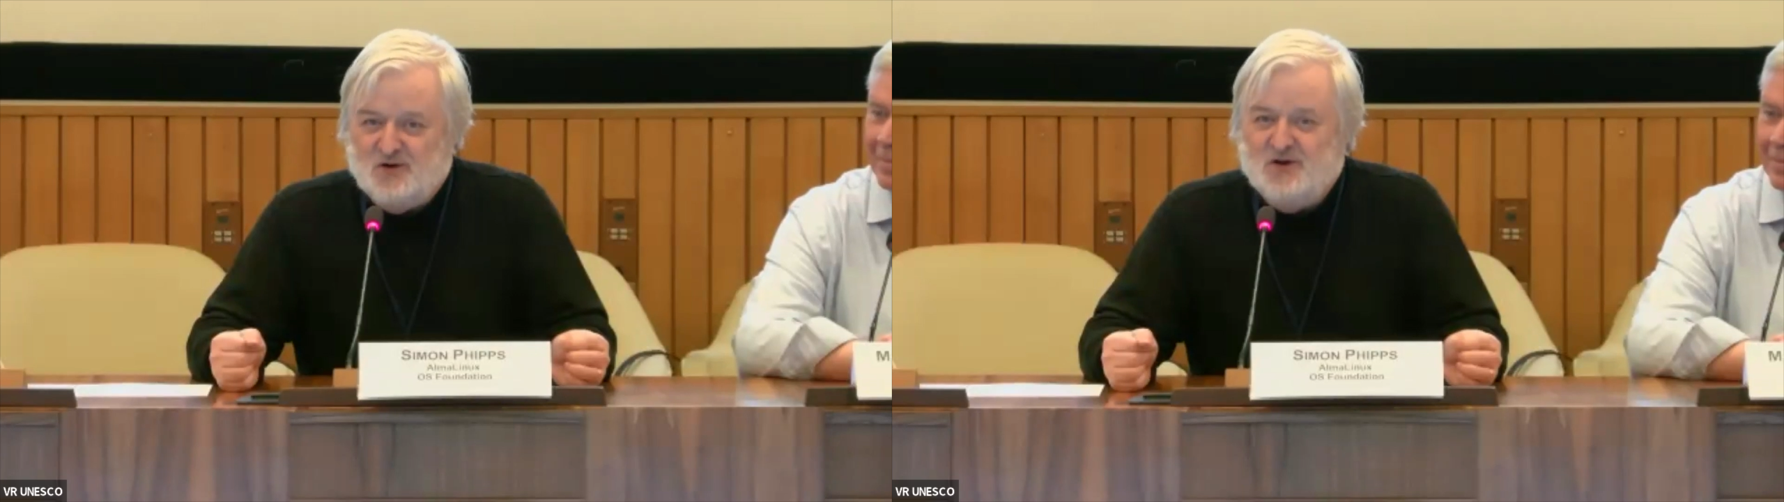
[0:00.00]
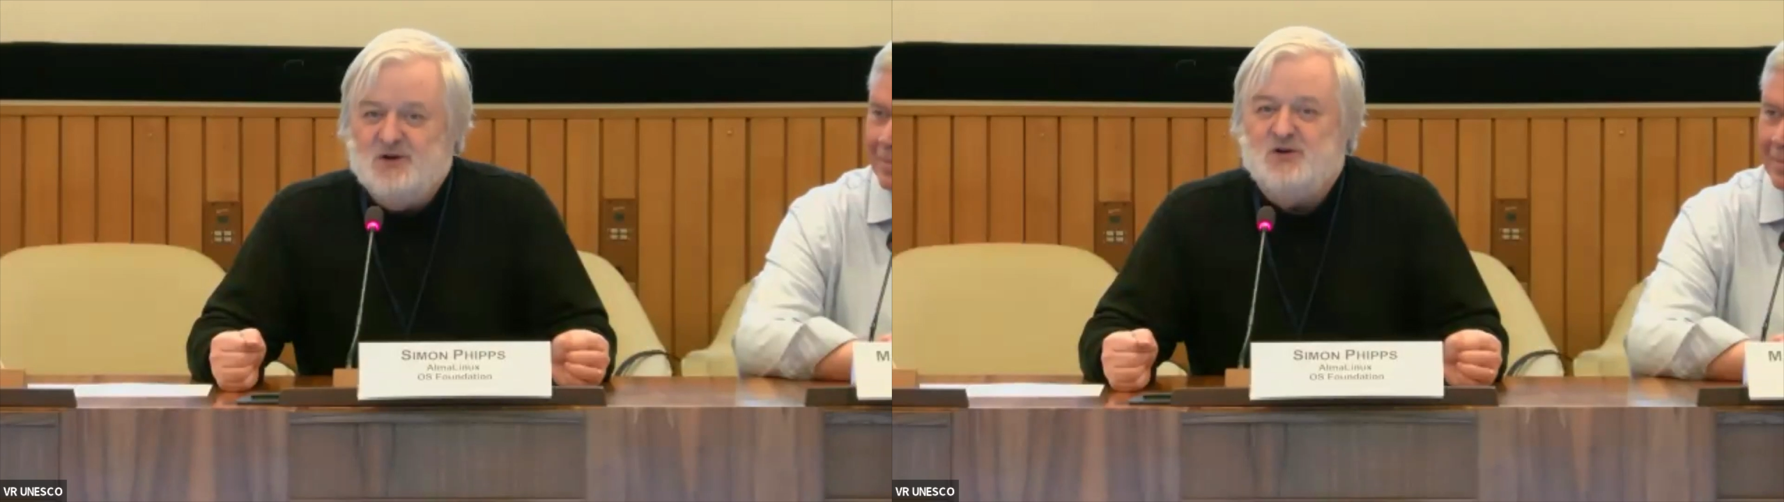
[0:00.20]

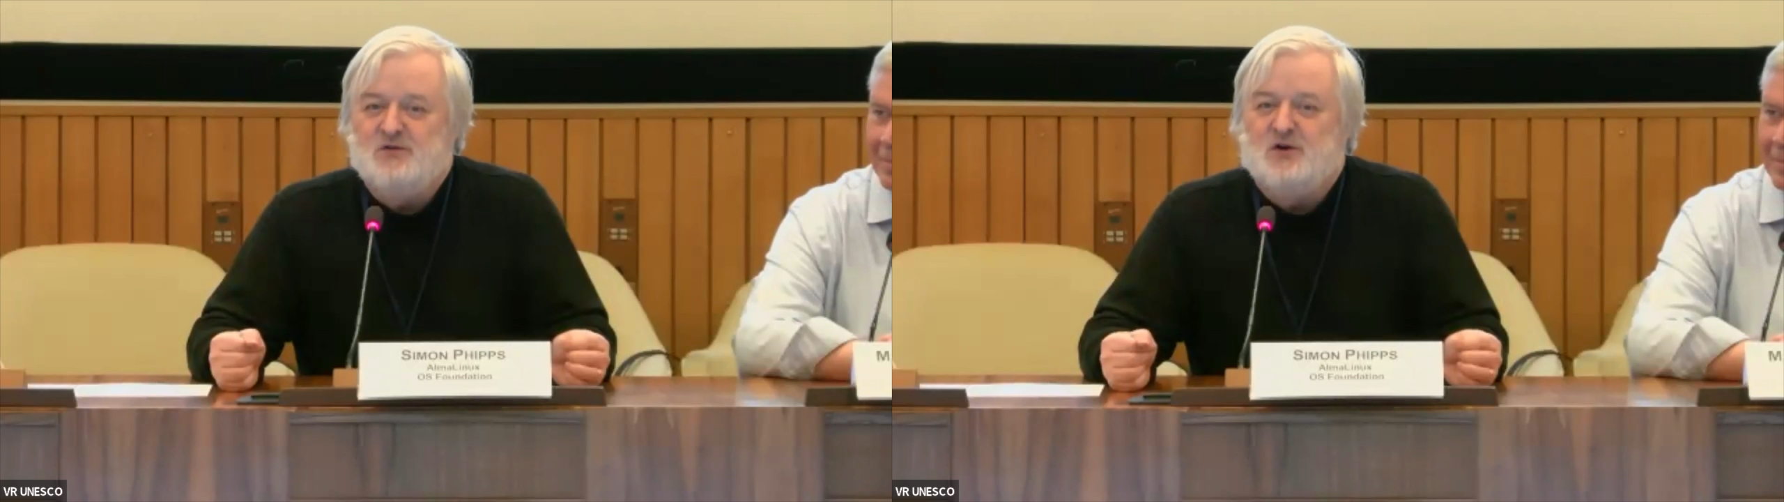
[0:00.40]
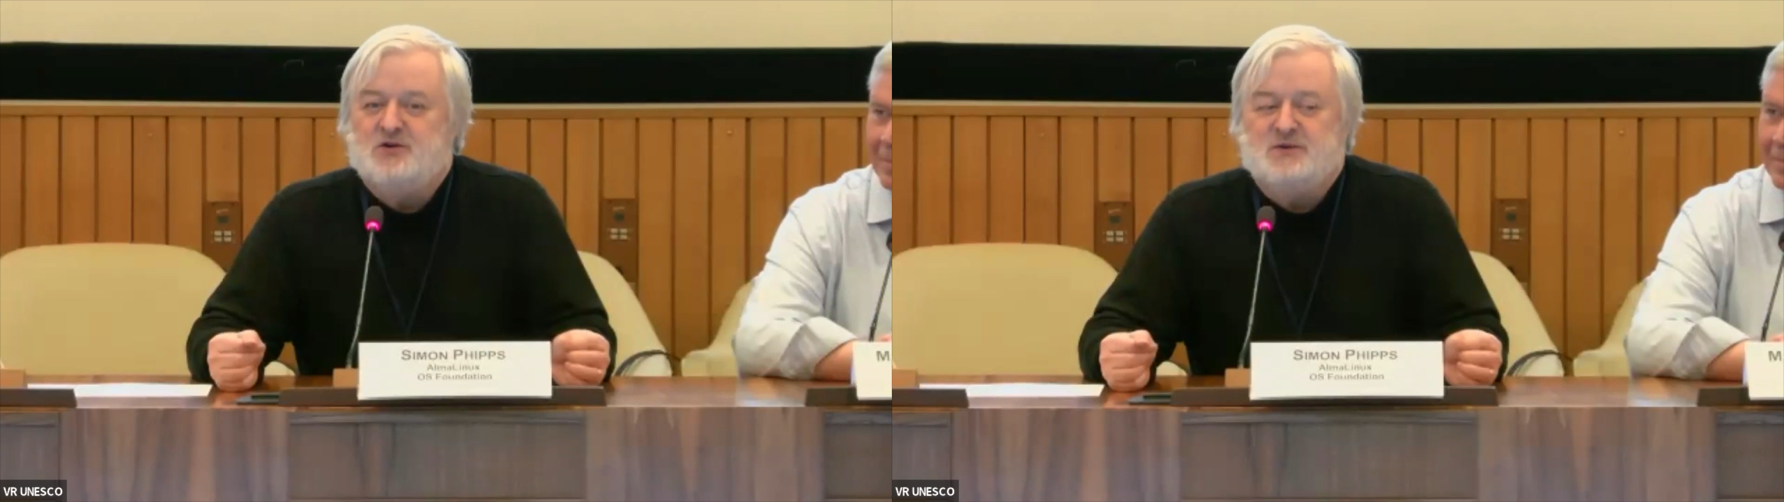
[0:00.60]
You've
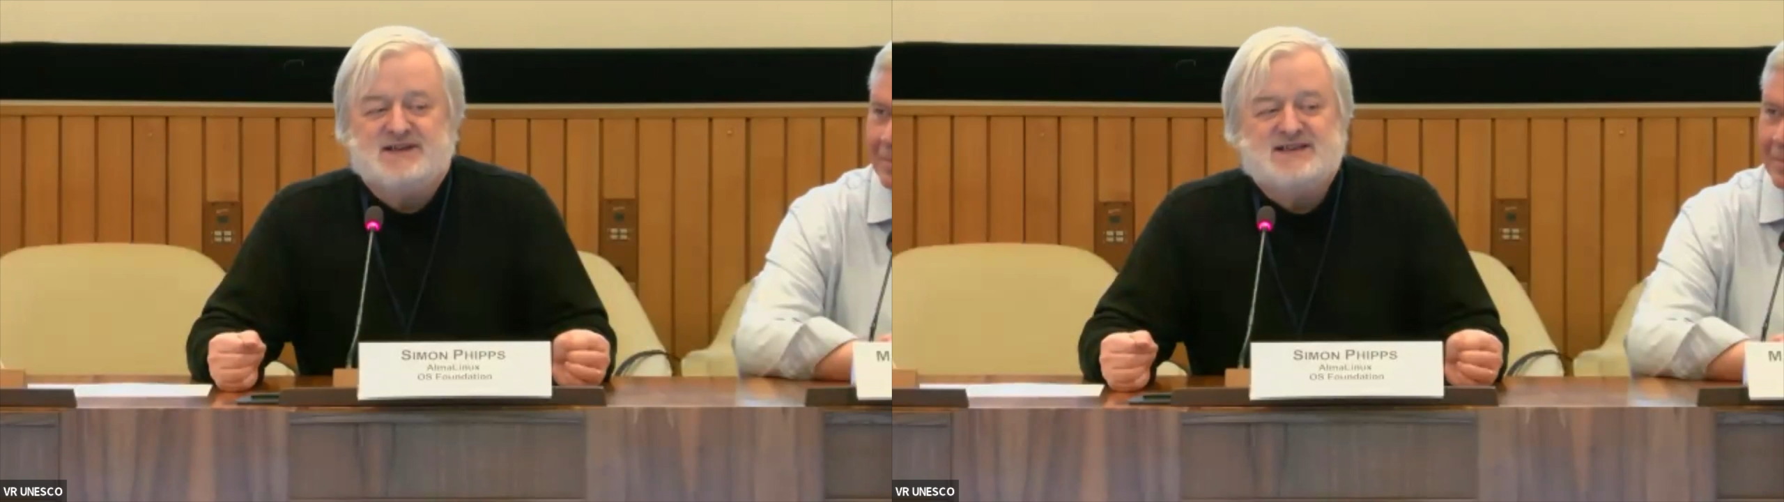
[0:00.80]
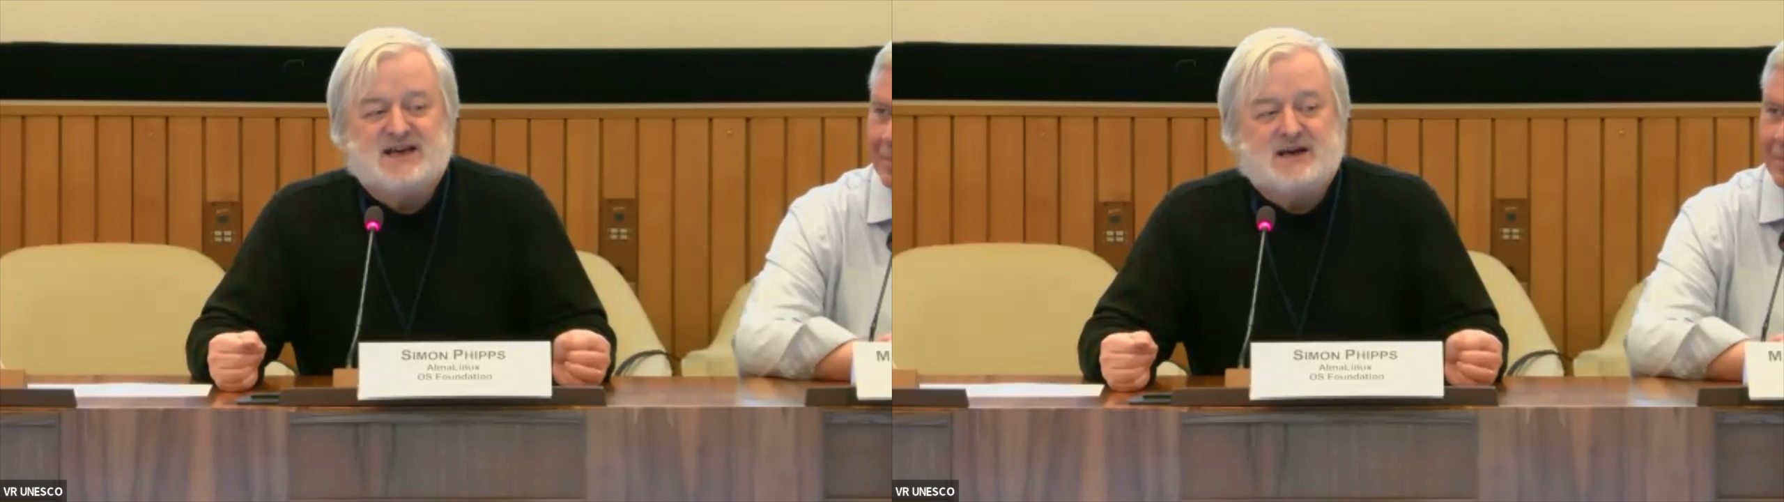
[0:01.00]
got to
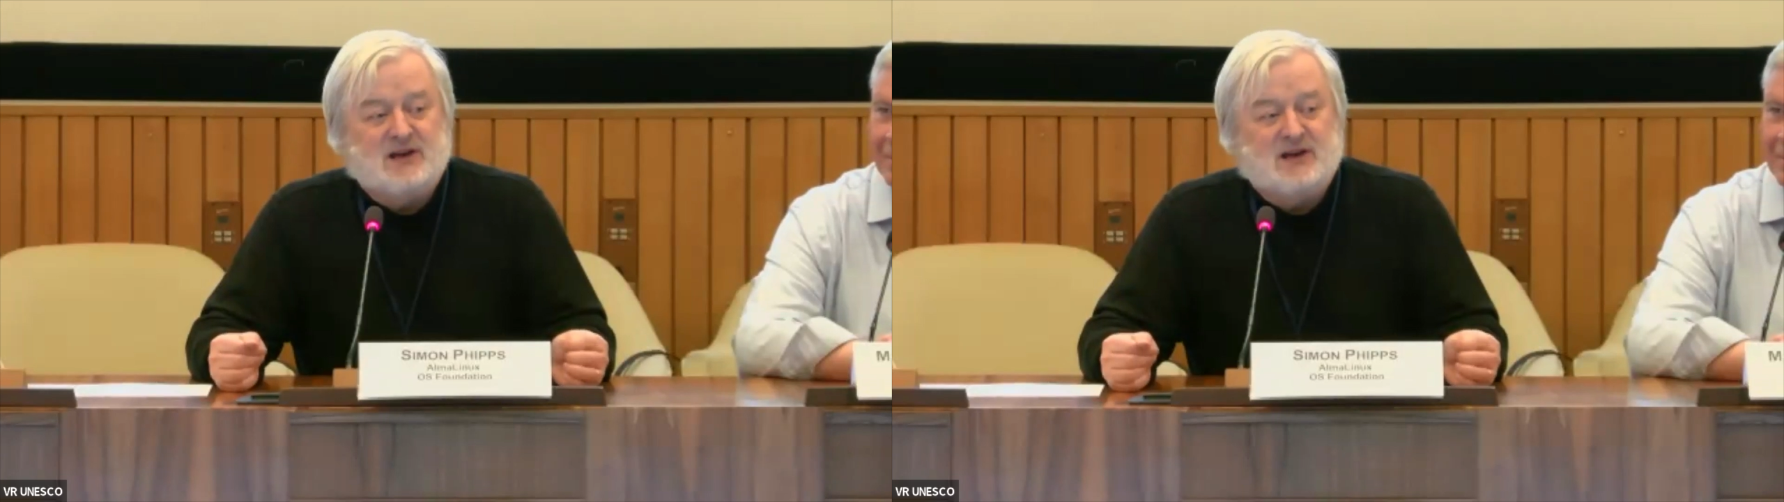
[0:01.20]
accept